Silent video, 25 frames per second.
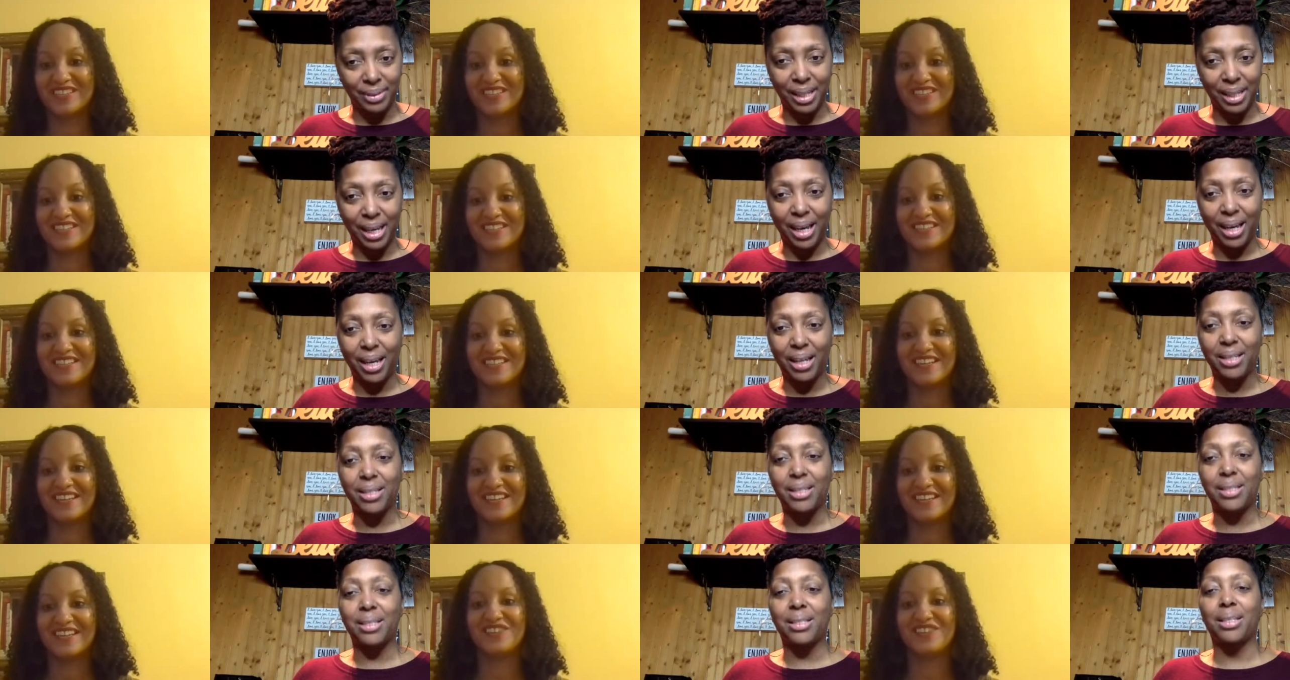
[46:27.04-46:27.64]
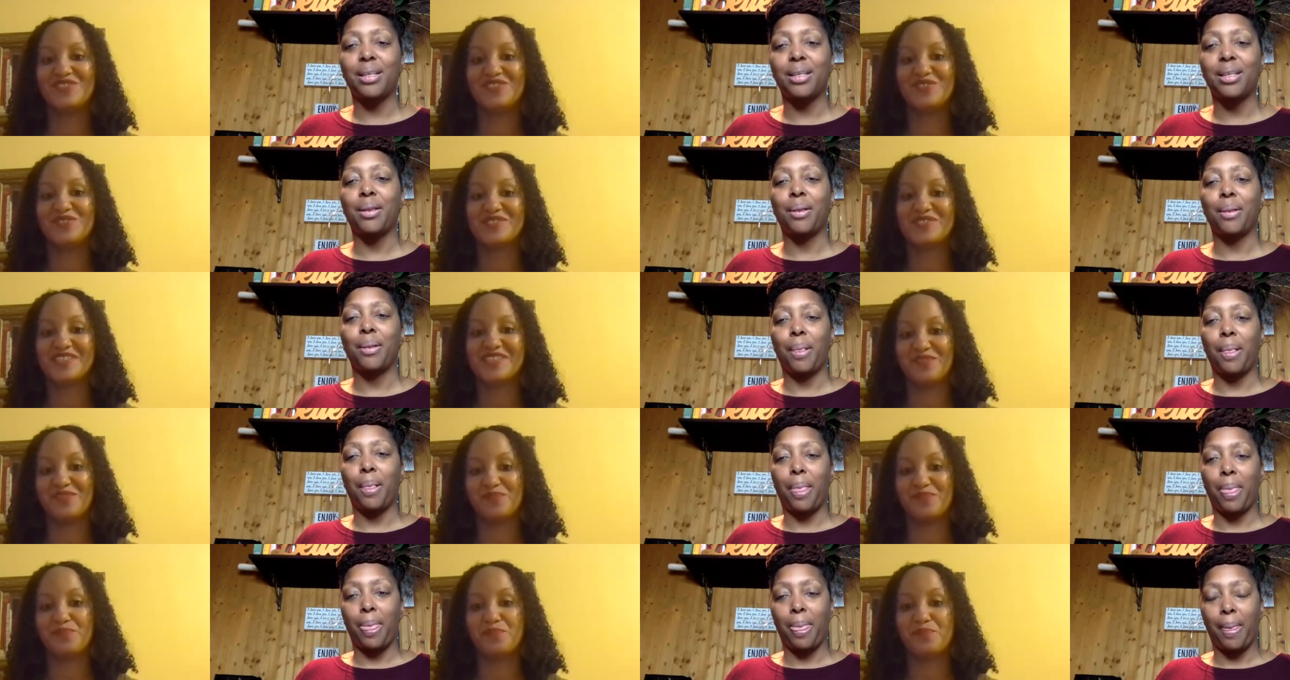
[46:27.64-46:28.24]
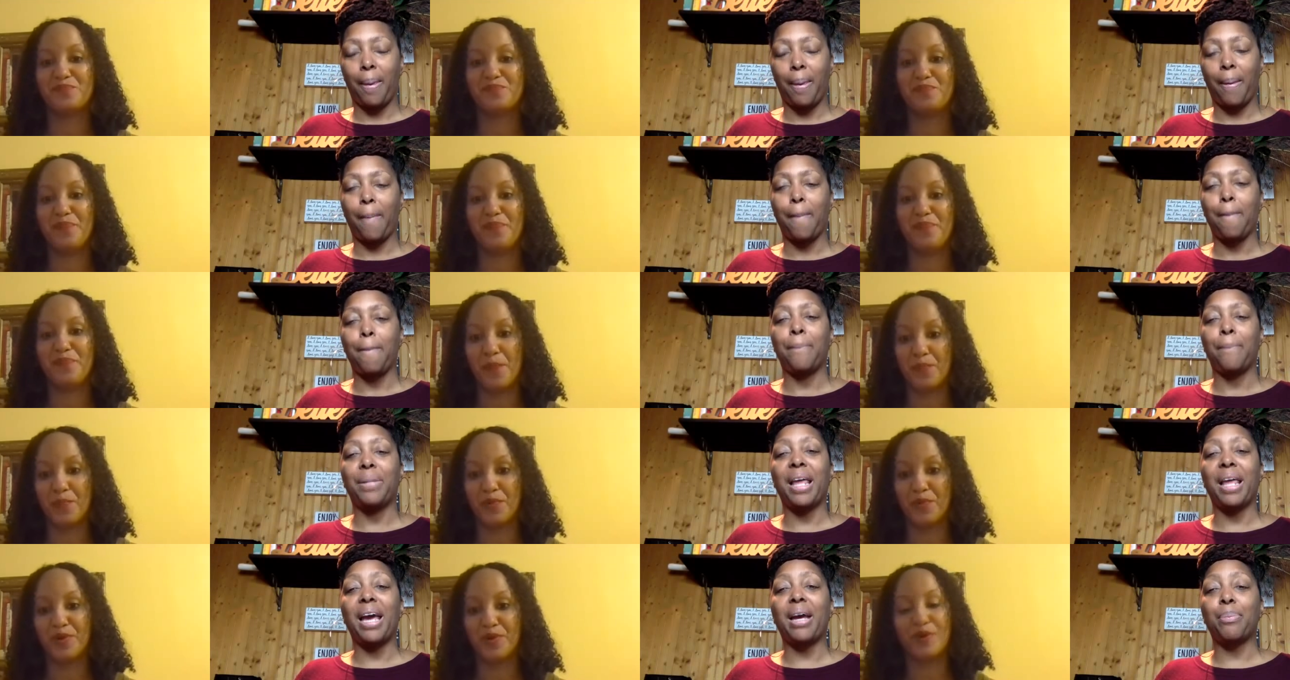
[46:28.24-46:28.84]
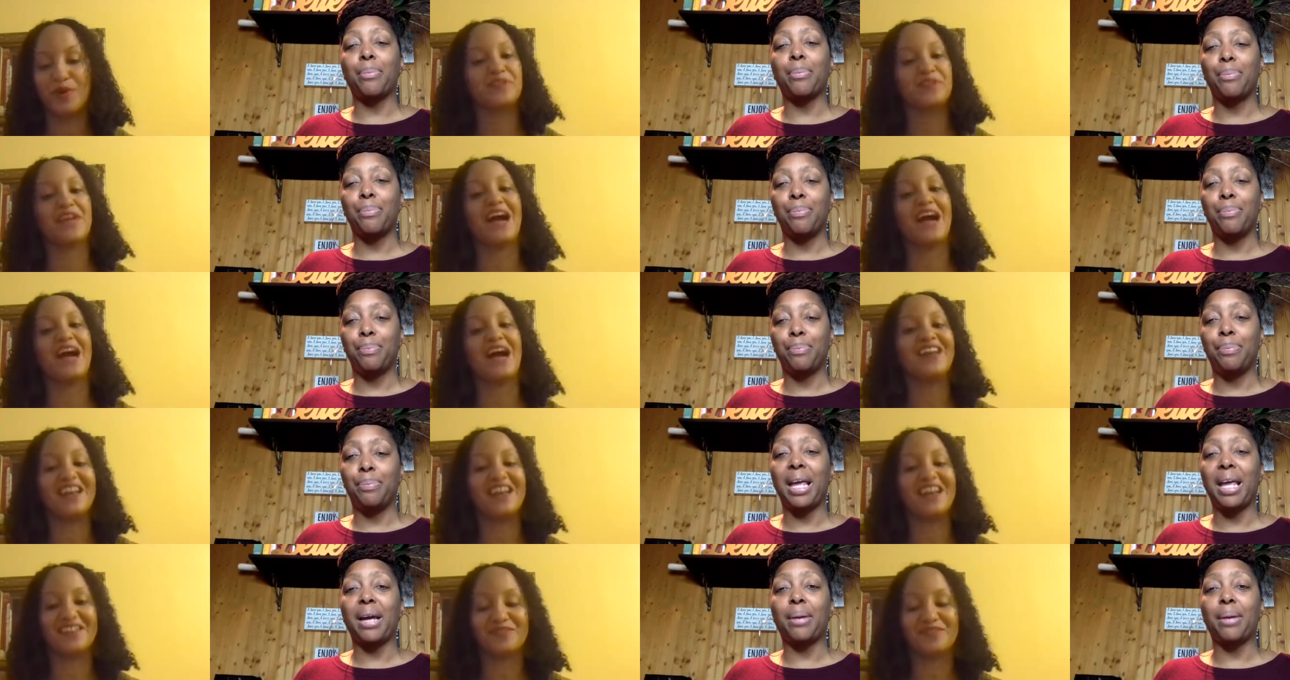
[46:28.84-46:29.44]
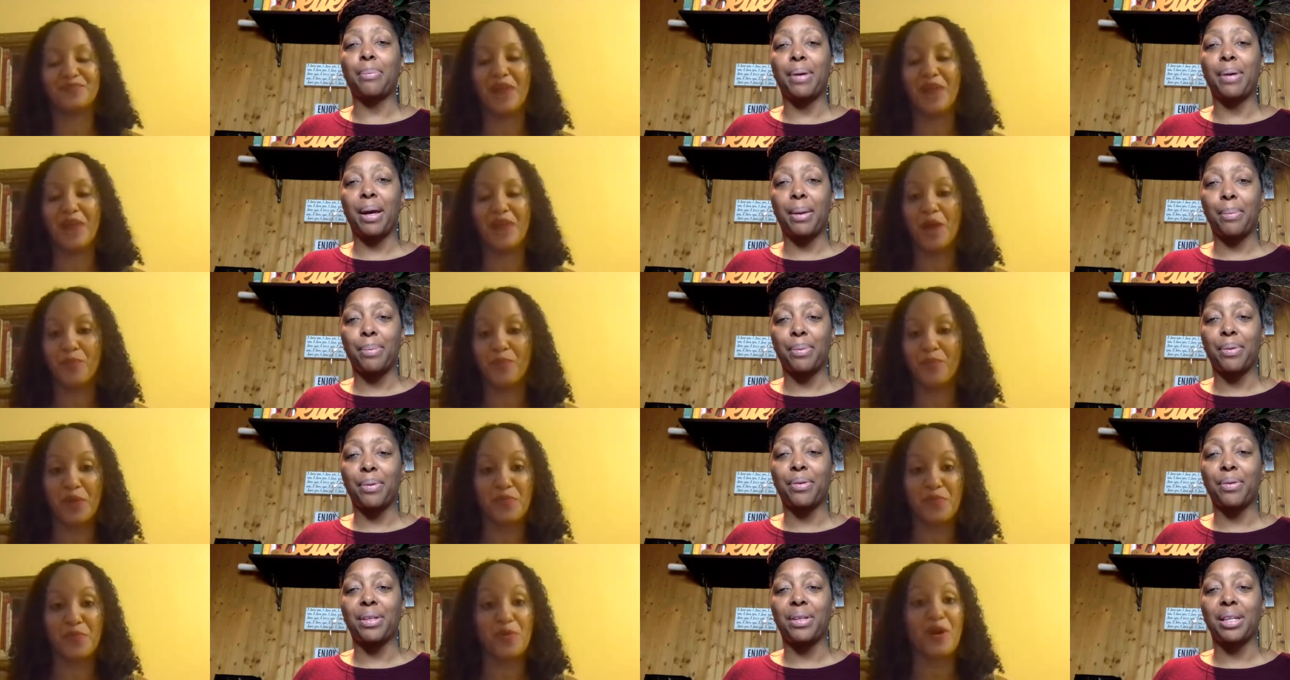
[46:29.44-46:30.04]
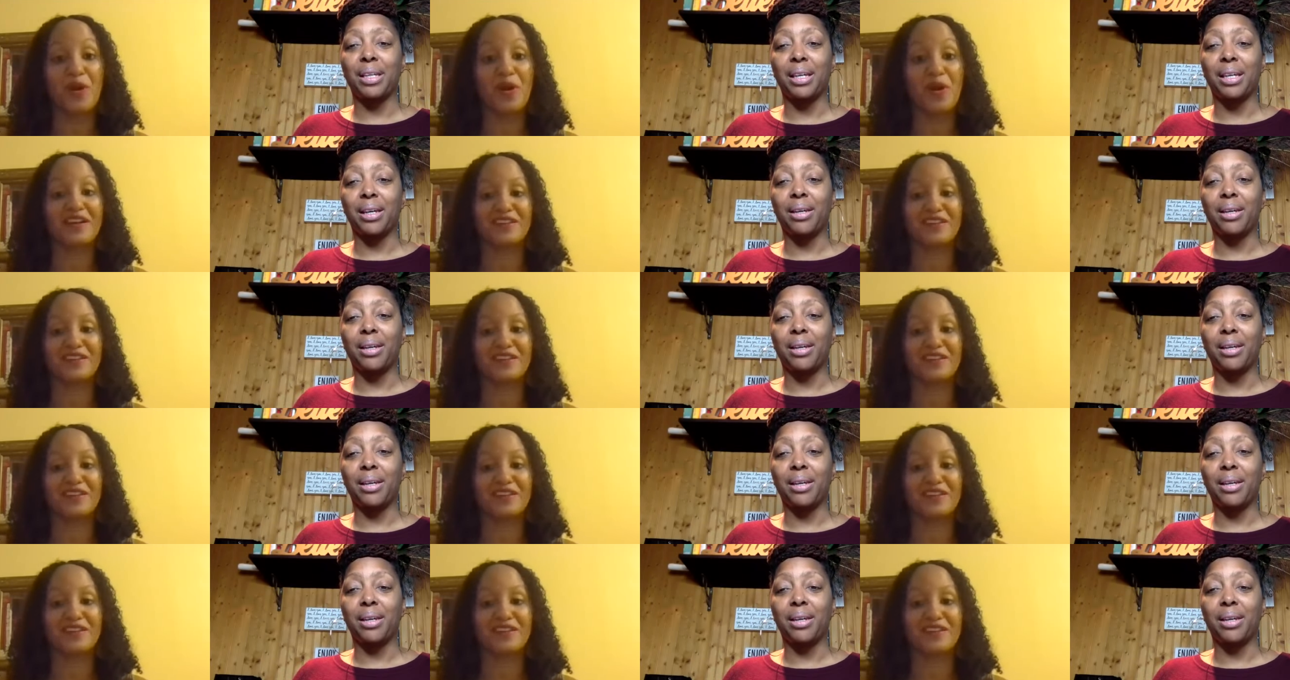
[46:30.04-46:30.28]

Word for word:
Speaker 1: Yes. And you said pepper, that black pepper. I'd